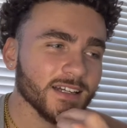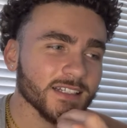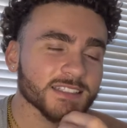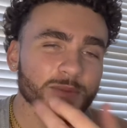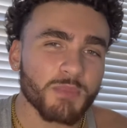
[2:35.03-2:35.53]

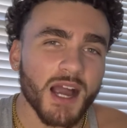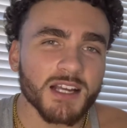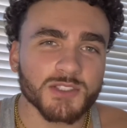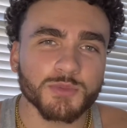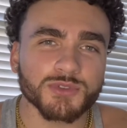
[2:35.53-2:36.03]
it's
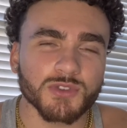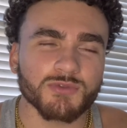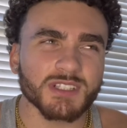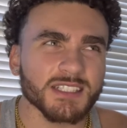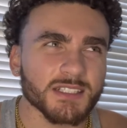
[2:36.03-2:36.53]
impossible to
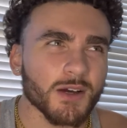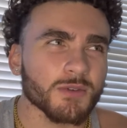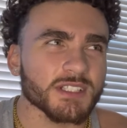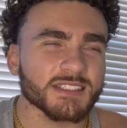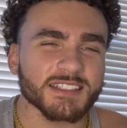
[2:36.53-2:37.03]
really
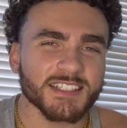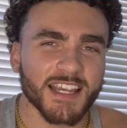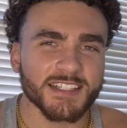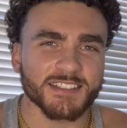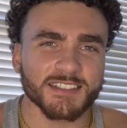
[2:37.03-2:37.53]
notice the
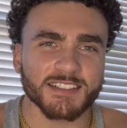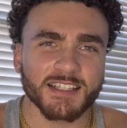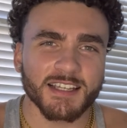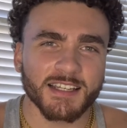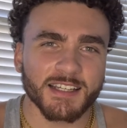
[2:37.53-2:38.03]
changes,
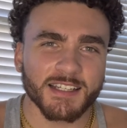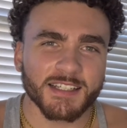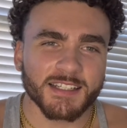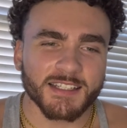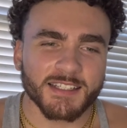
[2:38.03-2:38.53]

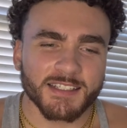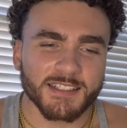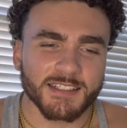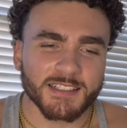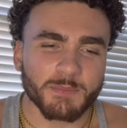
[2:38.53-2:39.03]

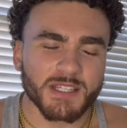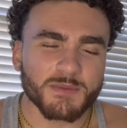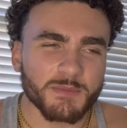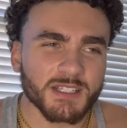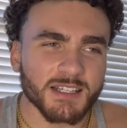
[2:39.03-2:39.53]

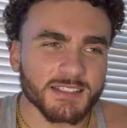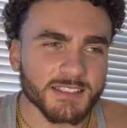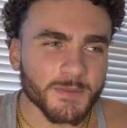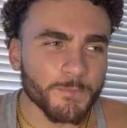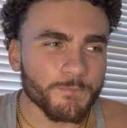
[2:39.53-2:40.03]
especially
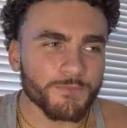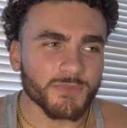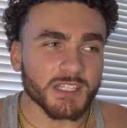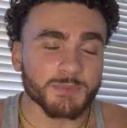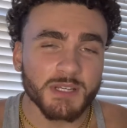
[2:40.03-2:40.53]
because,
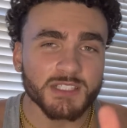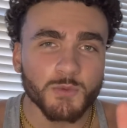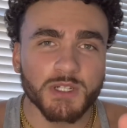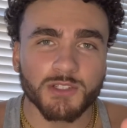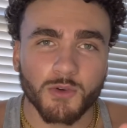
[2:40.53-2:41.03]
especially
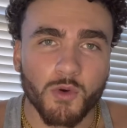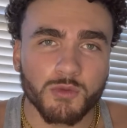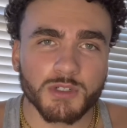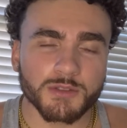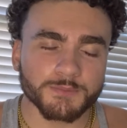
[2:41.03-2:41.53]
when you're
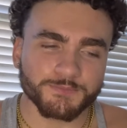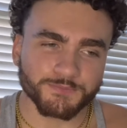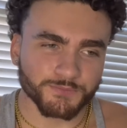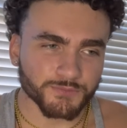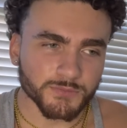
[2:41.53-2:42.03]
older,
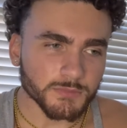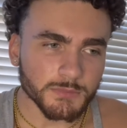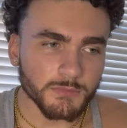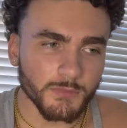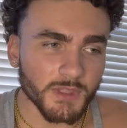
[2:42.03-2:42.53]

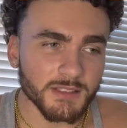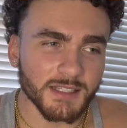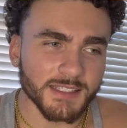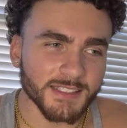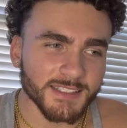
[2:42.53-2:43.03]

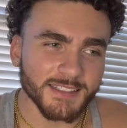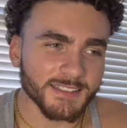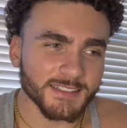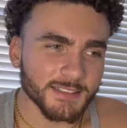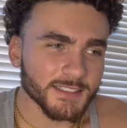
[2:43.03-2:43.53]
like
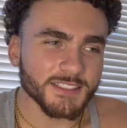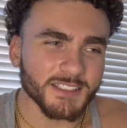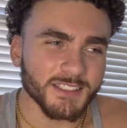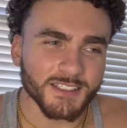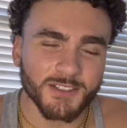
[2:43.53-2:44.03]

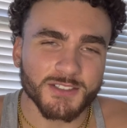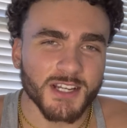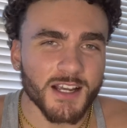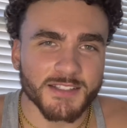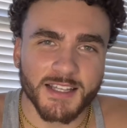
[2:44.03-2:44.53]
your
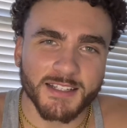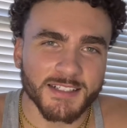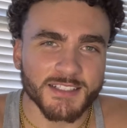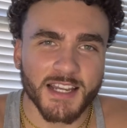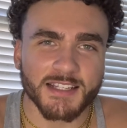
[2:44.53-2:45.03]
jaw's not going
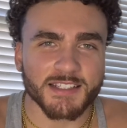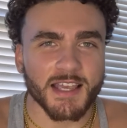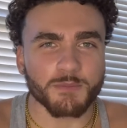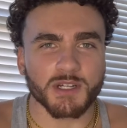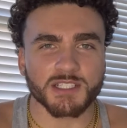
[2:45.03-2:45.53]
to change
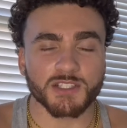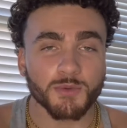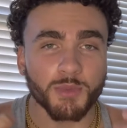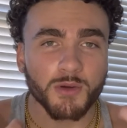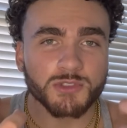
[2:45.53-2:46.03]
that much. Your
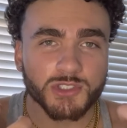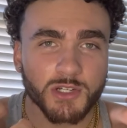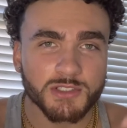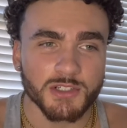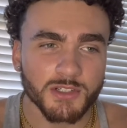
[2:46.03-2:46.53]
bone
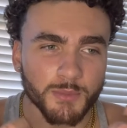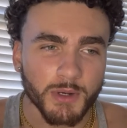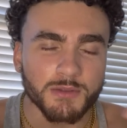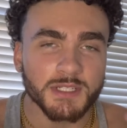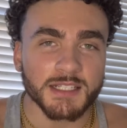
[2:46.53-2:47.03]
structure, your
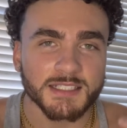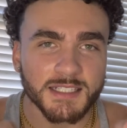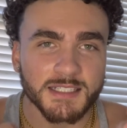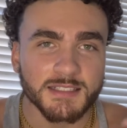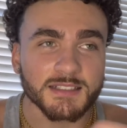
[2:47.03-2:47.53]
bone
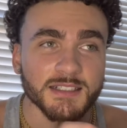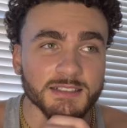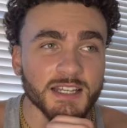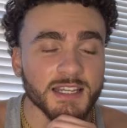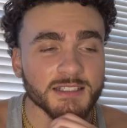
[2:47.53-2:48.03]
density is going
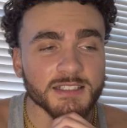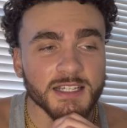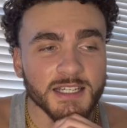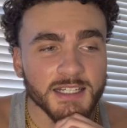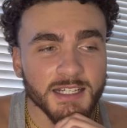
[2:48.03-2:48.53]
to change
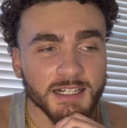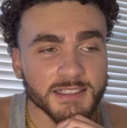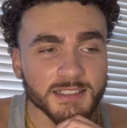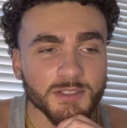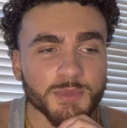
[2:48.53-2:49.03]
a
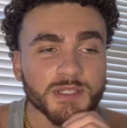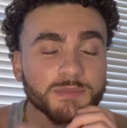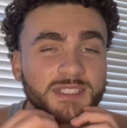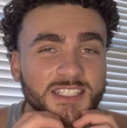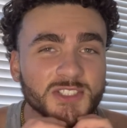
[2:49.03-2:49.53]
little bit,
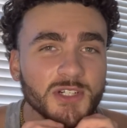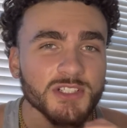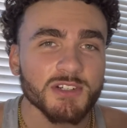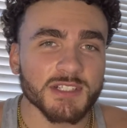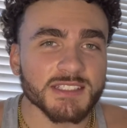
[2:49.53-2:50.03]
but the
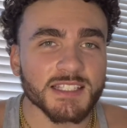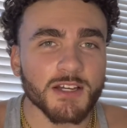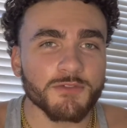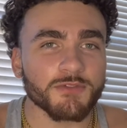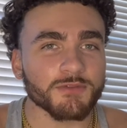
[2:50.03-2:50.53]
structure
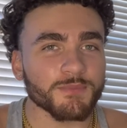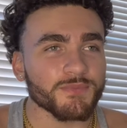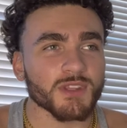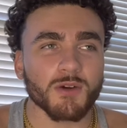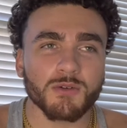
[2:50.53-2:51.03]
itself
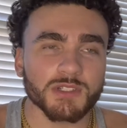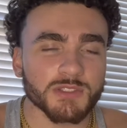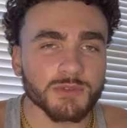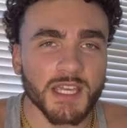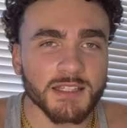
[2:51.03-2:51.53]
the older
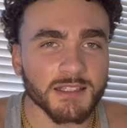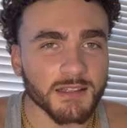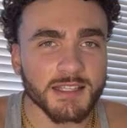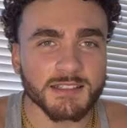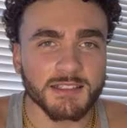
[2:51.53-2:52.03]
you get, the
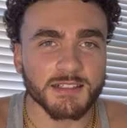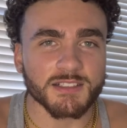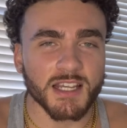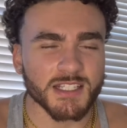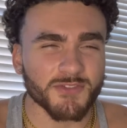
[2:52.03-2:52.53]
less it's going to
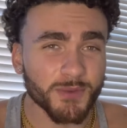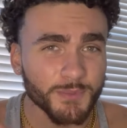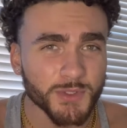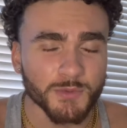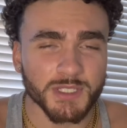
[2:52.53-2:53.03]
change from
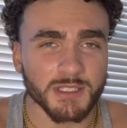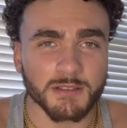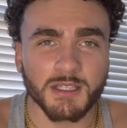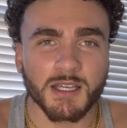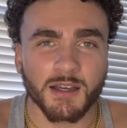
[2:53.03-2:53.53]
mewing
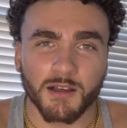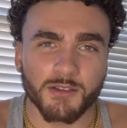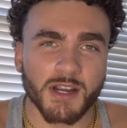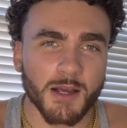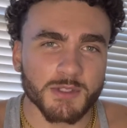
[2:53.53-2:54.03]
and
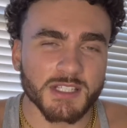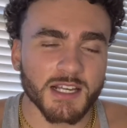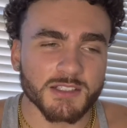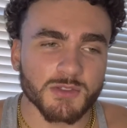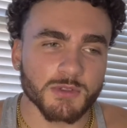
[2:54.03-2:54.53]
other
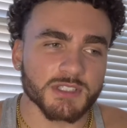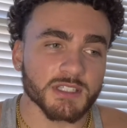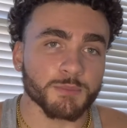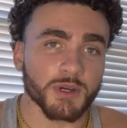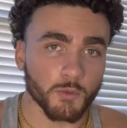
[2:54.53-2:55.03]
outside
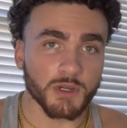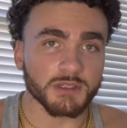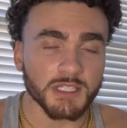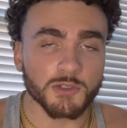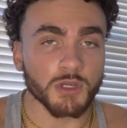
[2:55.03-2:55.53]
sources. But one
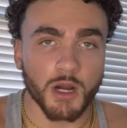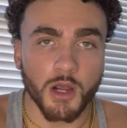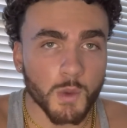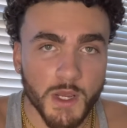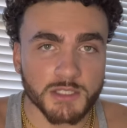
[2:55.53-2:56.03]
thing you can
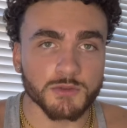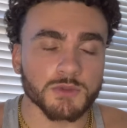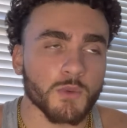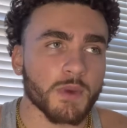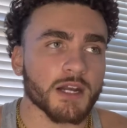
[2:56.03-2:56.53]
always do,
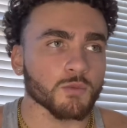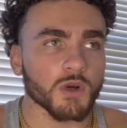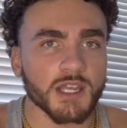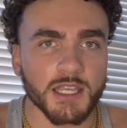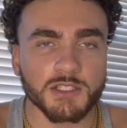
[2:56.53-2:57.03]
no matter
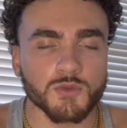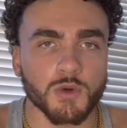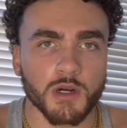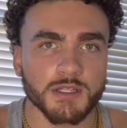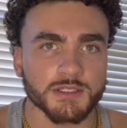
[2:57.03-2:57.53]
what age you
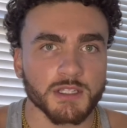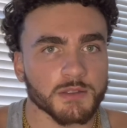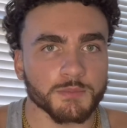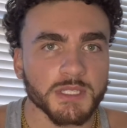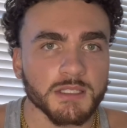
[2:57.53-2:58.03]
are, is
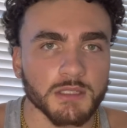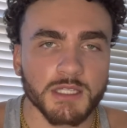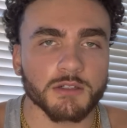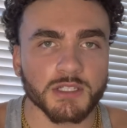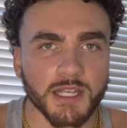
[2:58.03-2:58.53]
just be
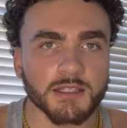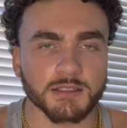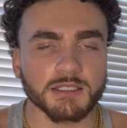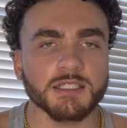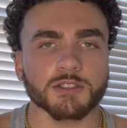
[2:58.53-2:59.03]
leaner, get
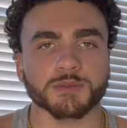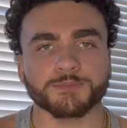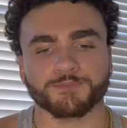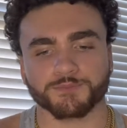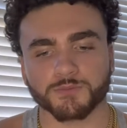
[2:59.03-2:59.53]
leaner.
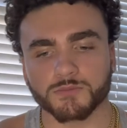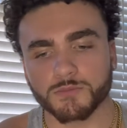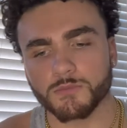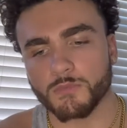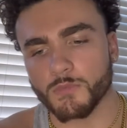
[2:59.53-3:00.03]

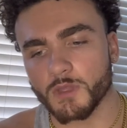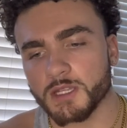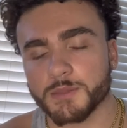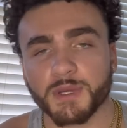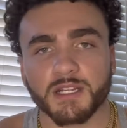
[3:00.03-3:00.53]

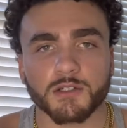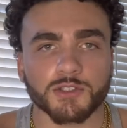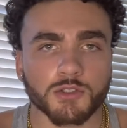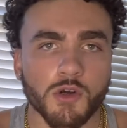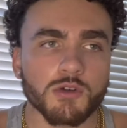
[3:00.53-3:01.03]
And depending on
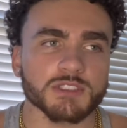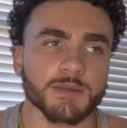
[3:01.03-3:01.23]
your goals that